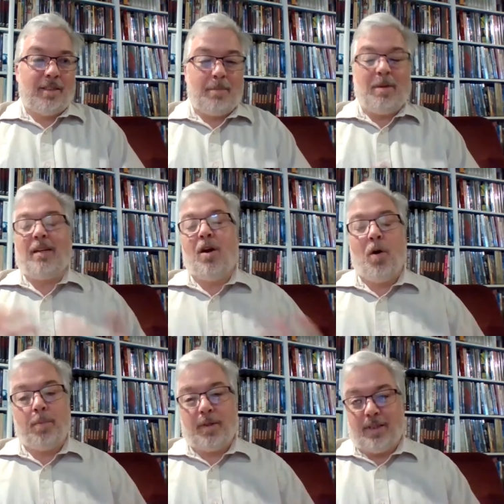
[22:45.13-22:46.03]
seeming
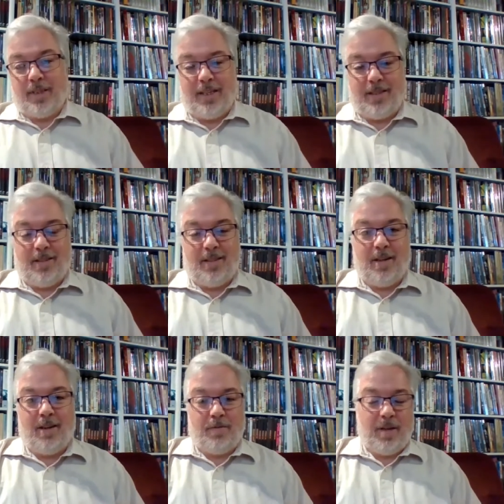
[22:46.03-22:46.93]
hopelessness
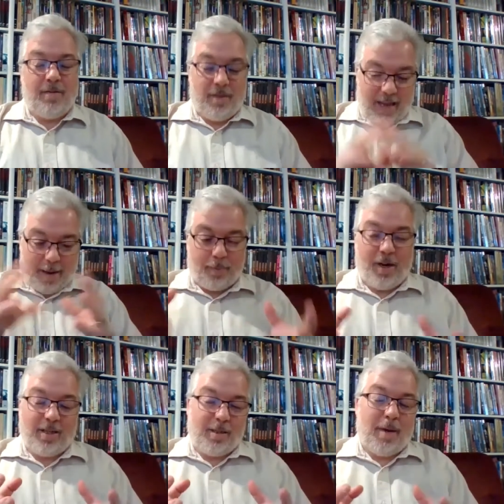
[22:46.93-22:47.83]
of even that
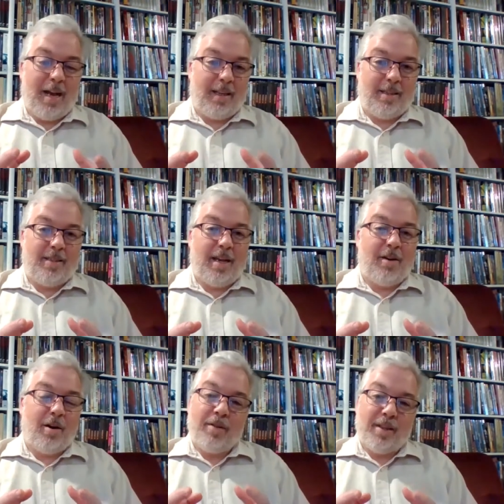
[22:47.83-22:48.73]
bright spot at the
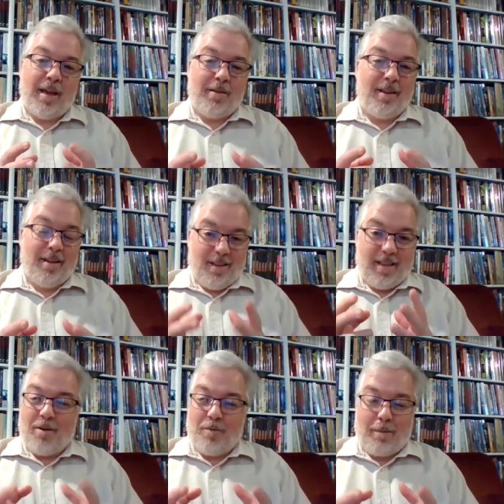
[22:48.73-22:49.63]
center of it,
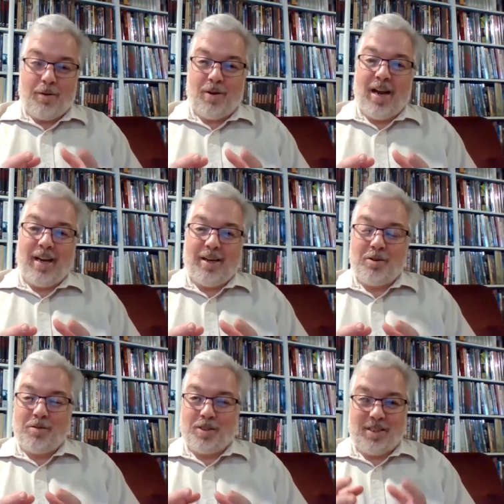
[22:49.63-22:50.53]
that Robert Ryan,
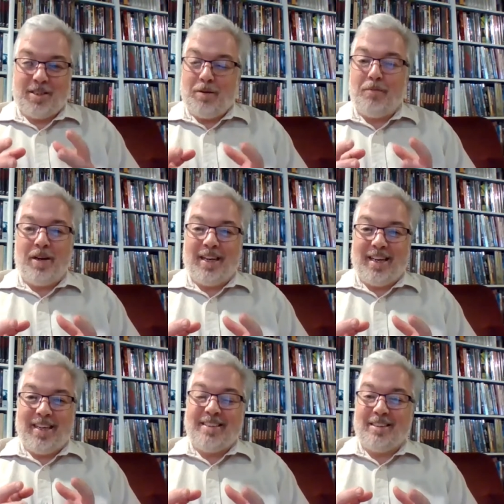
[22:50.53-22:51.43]
who's still
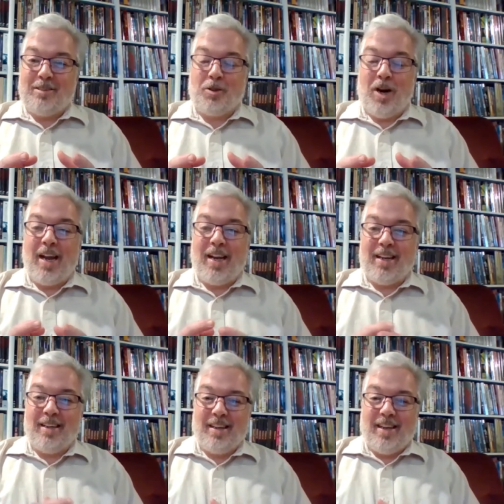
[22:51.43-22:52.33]
fighting, he's still
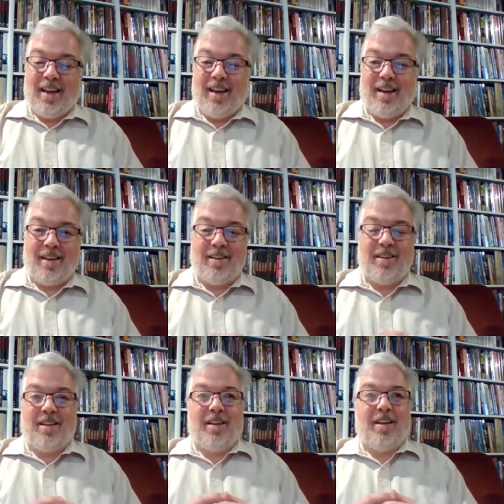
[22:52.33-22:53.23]
trying,
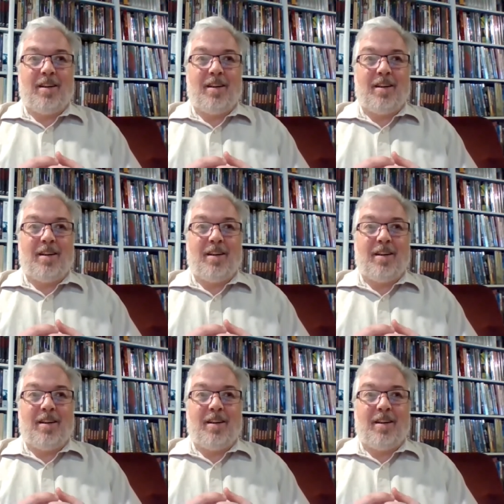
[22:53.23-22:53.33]
and